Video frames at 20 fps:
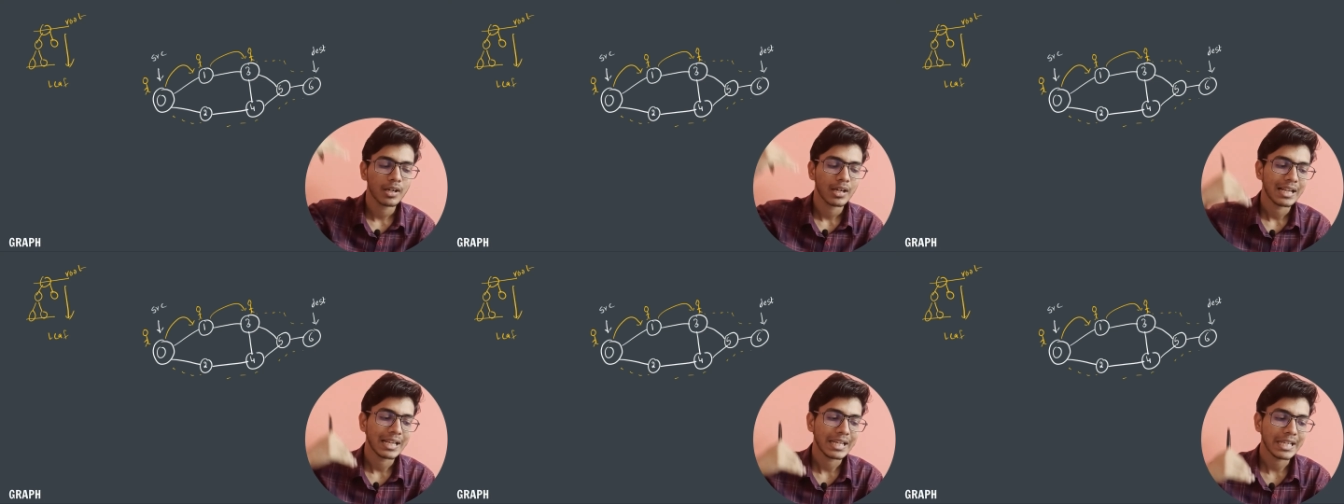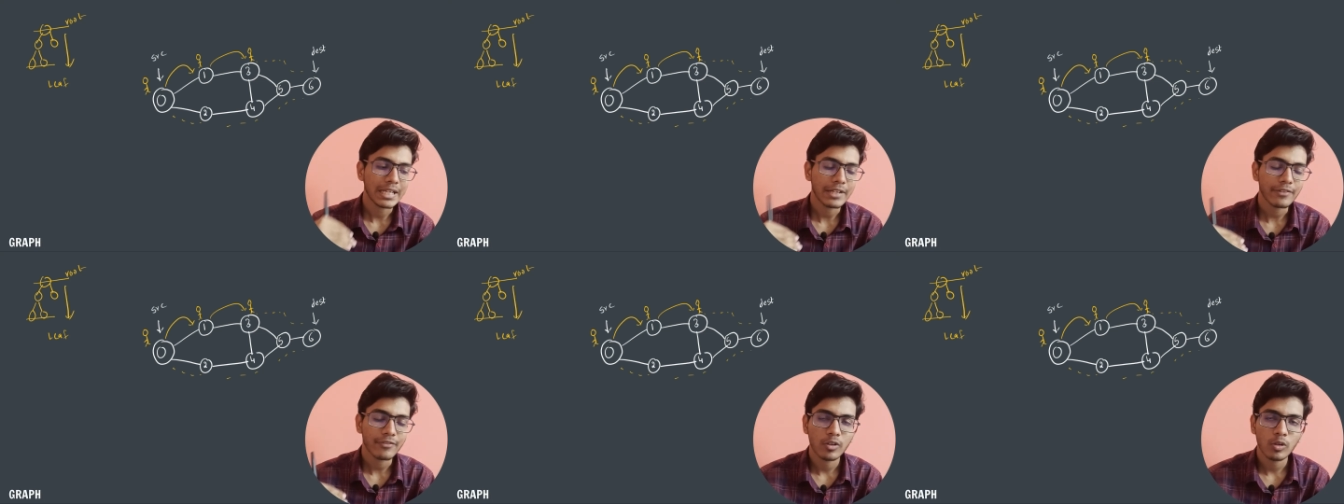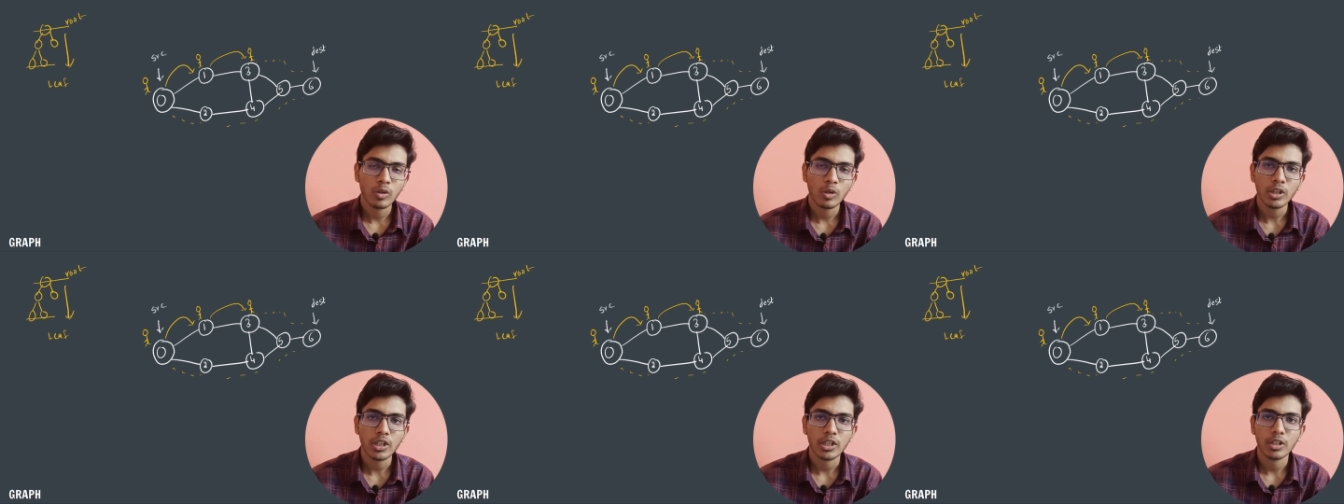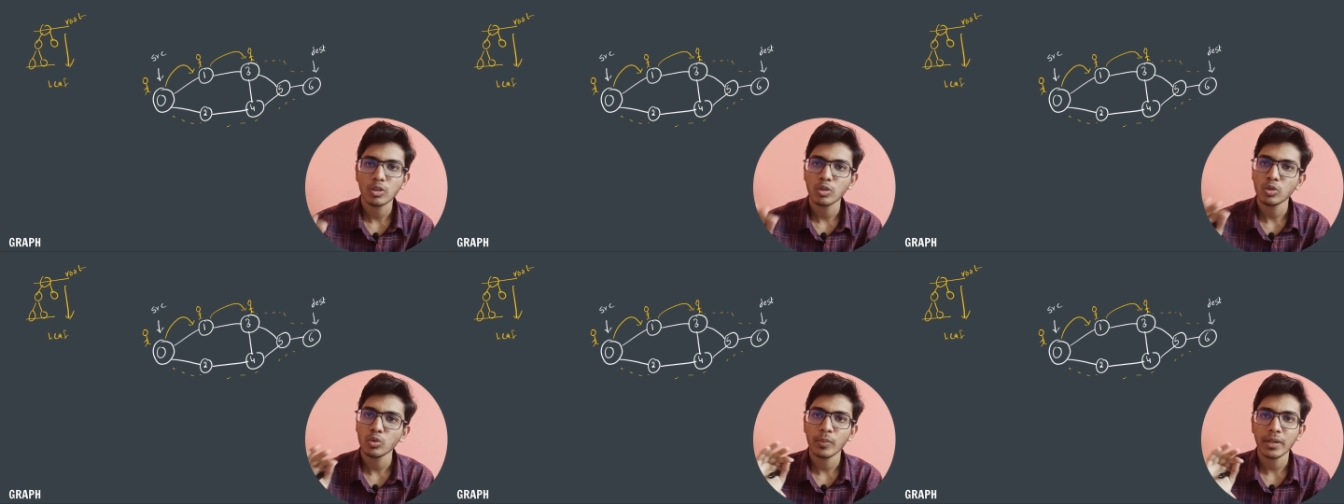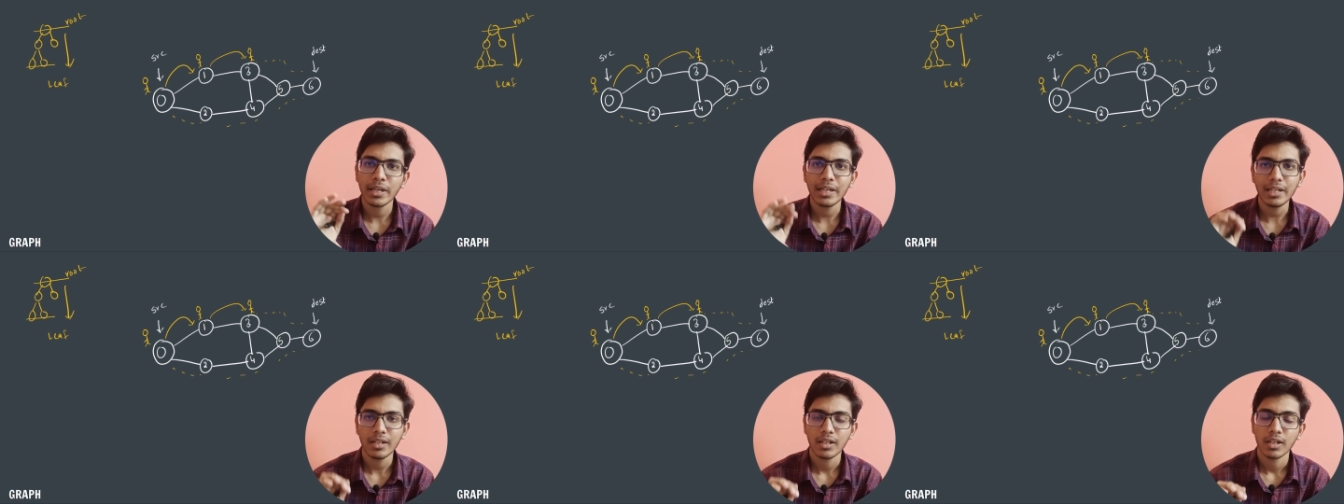root node to
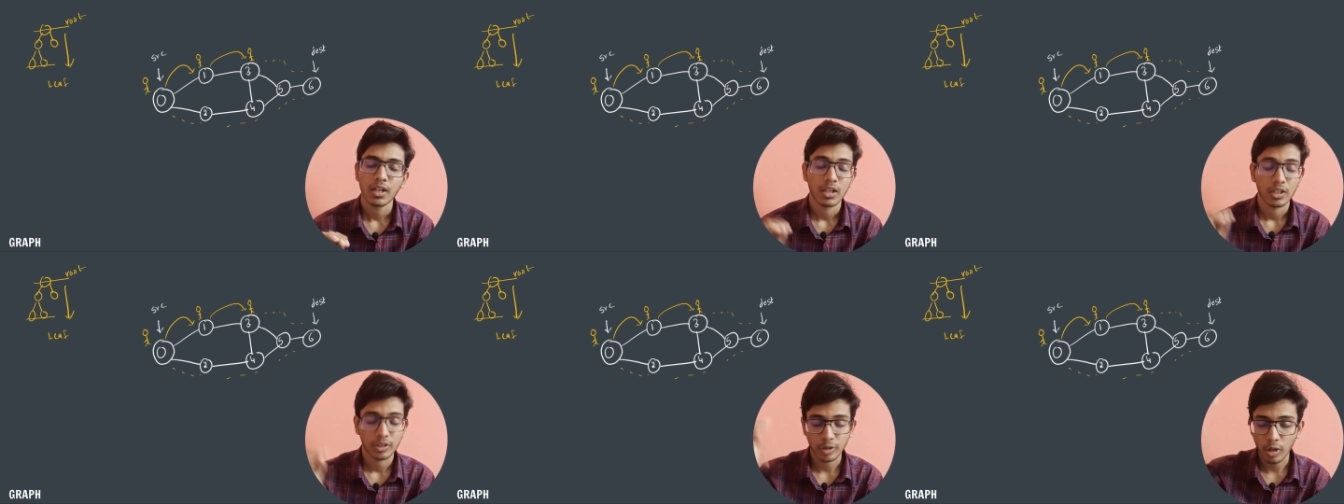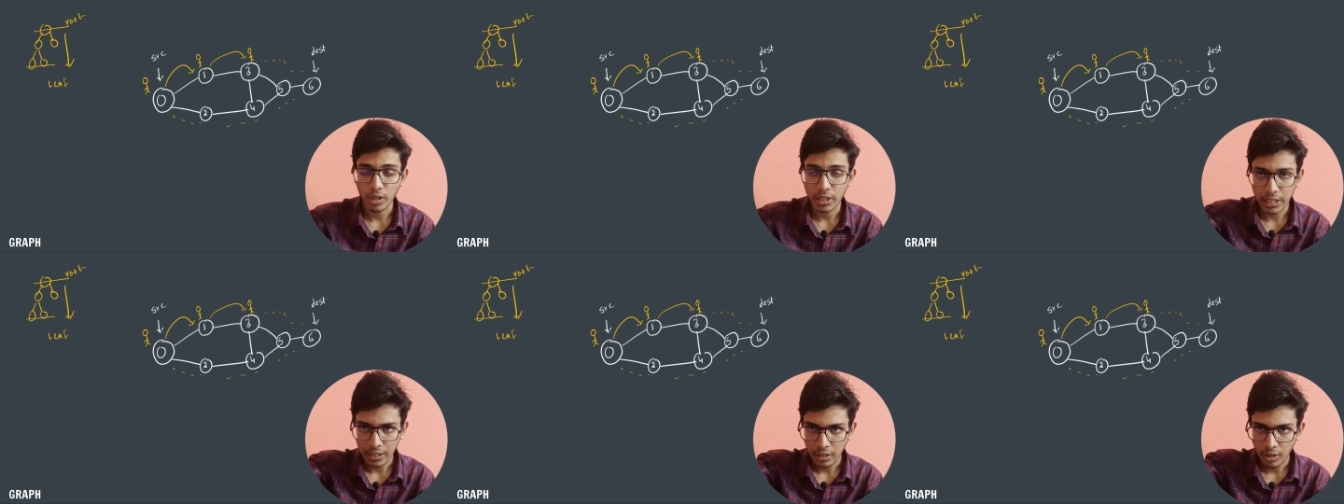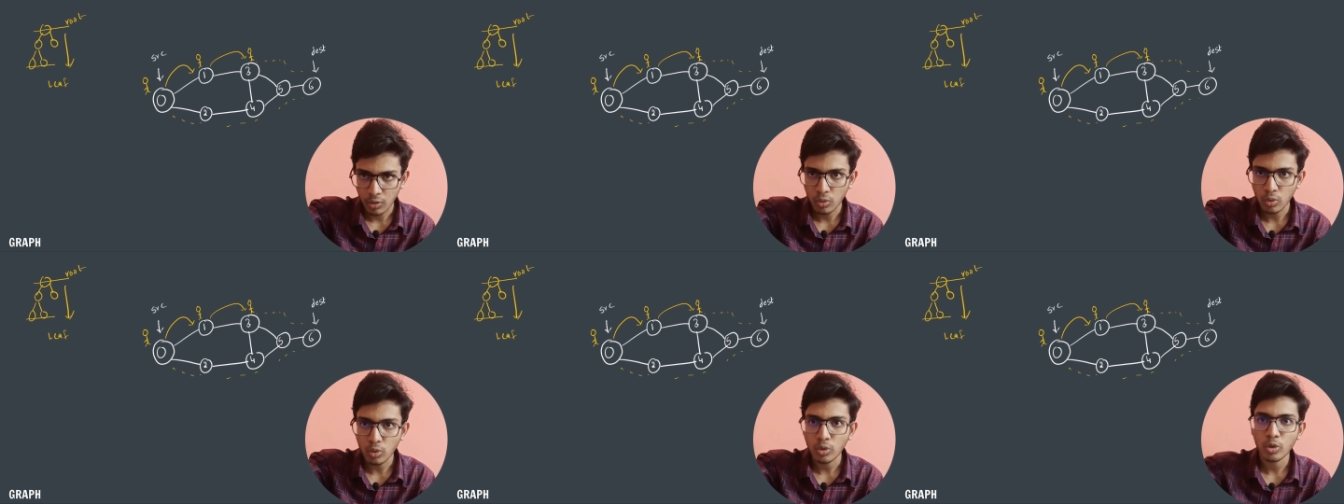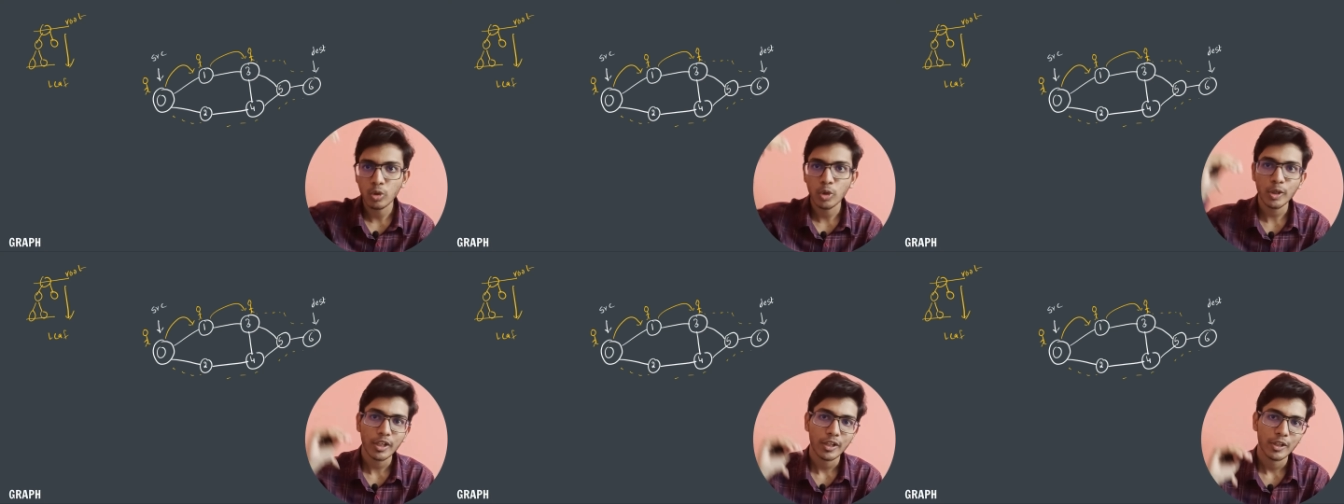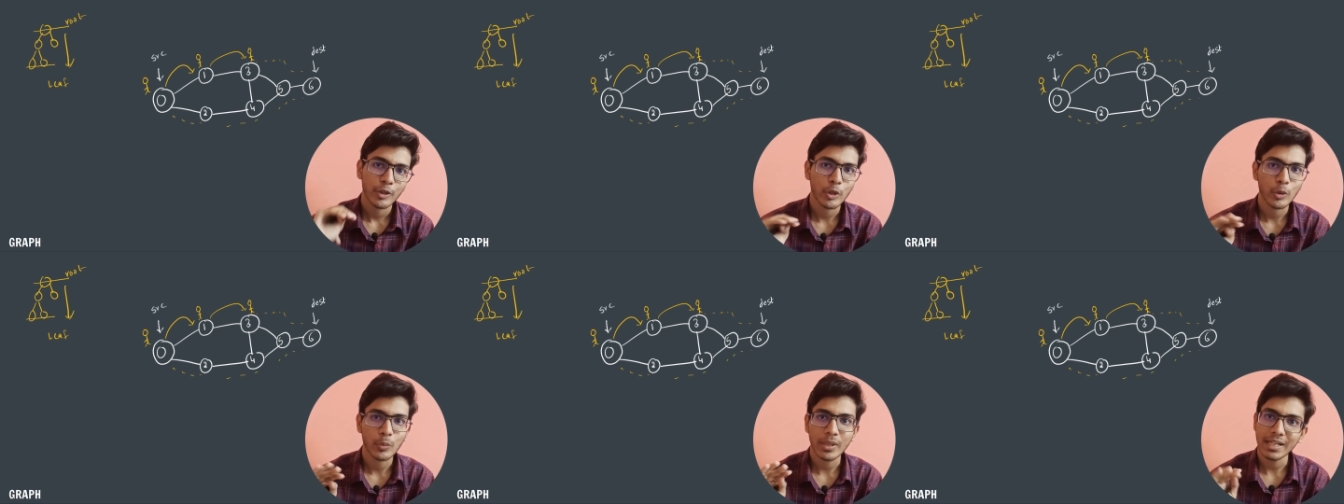
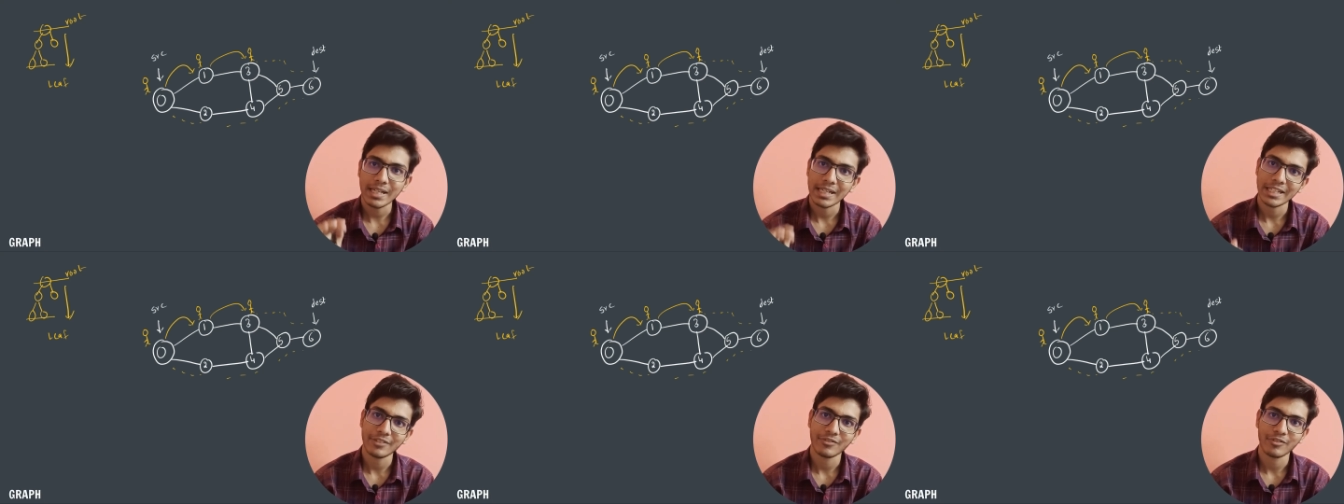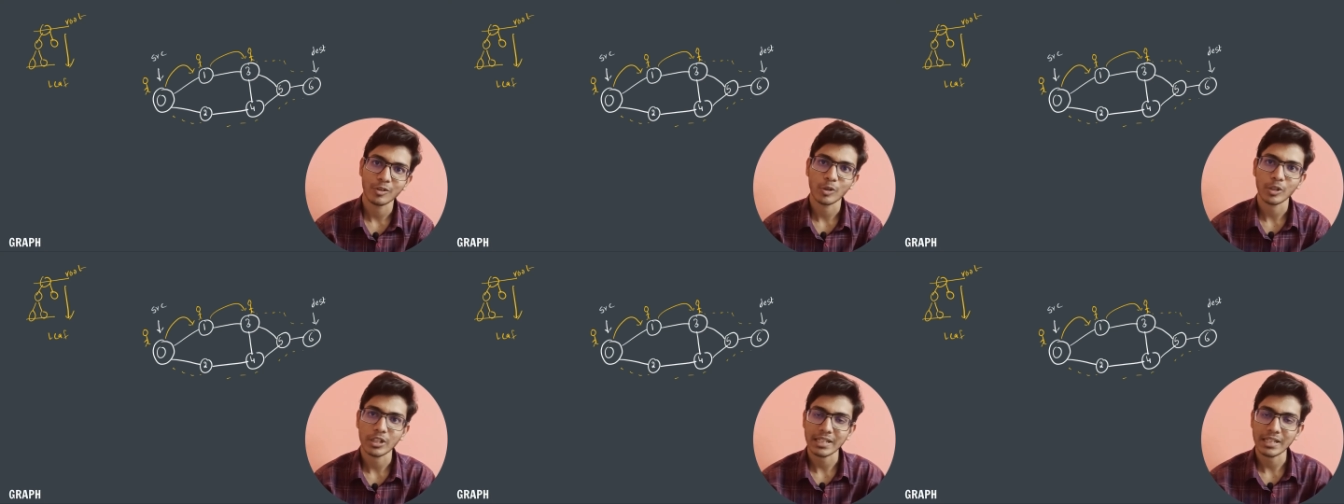my leaf node.